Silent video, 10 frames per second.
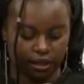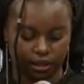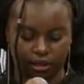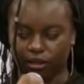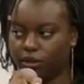
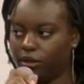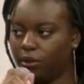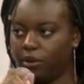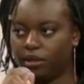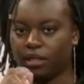Thank you so
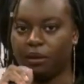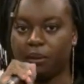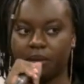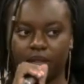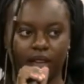much. Can
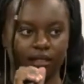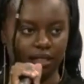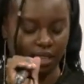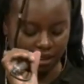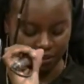we put our hands
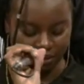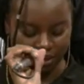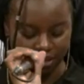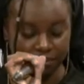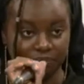together for
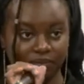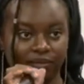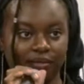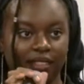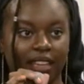her?
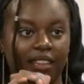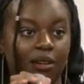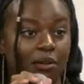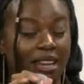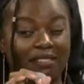
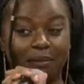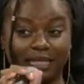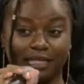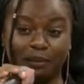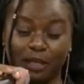We have
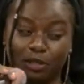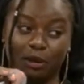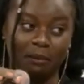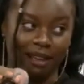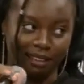
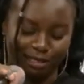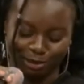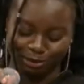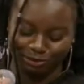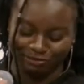participation
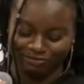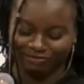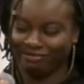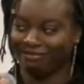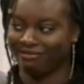marks in
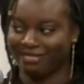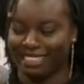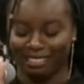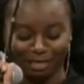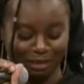
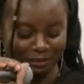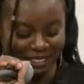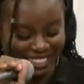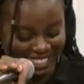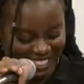group
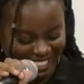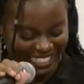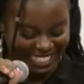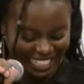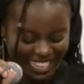
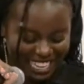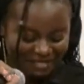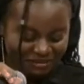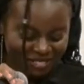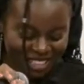three.
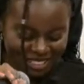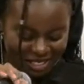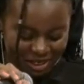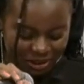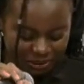
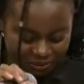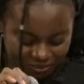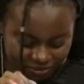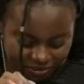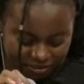So
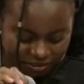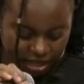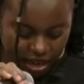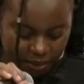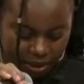
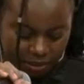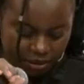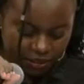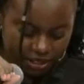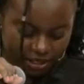our
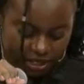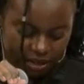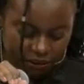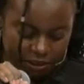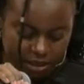memory verse is
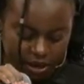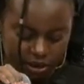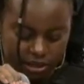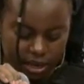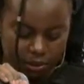taken from
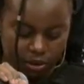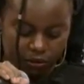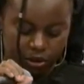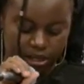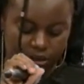2 Samuel
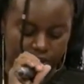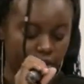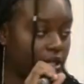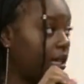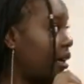
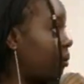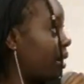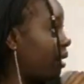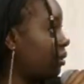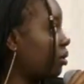14:14. Can
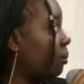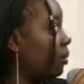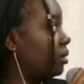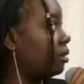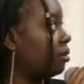we have it up
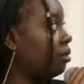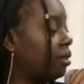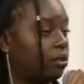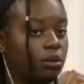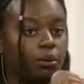on the
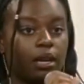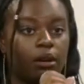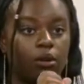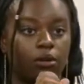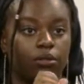screen so we
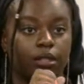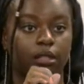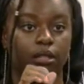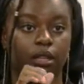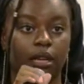can all read?